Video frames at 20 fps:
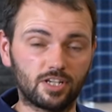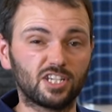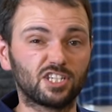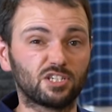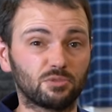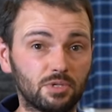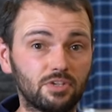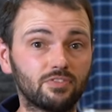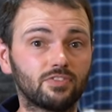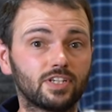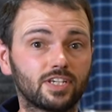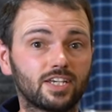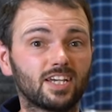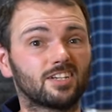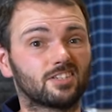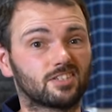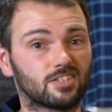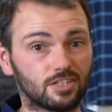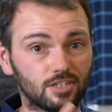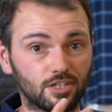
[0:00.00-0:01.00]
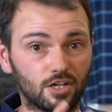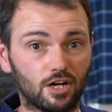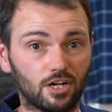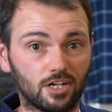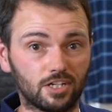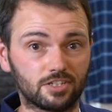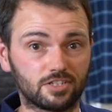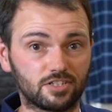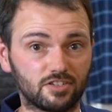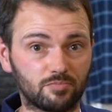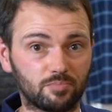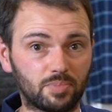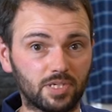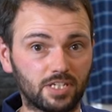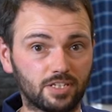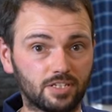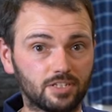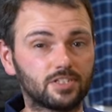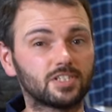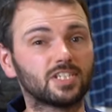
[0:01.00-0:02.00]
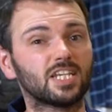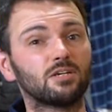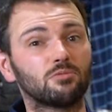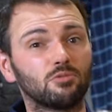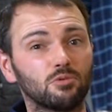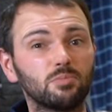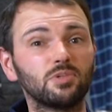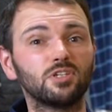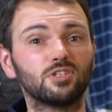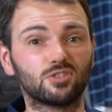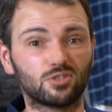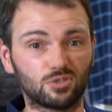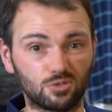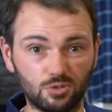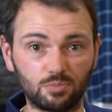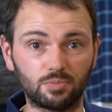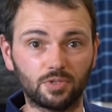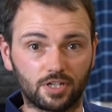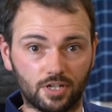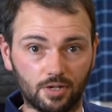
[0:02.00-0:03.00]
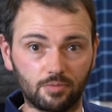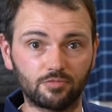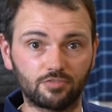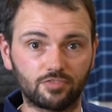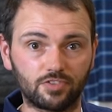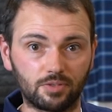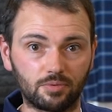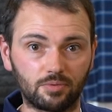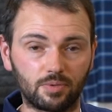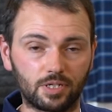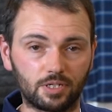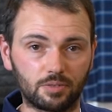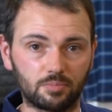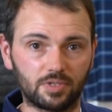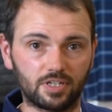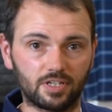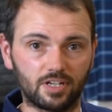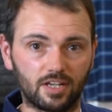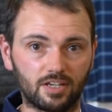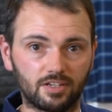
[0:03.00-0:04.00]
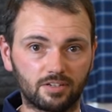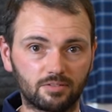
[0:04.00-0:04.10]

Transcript: so even against the gnarliest of beards, it will be super comfy when you're belaying.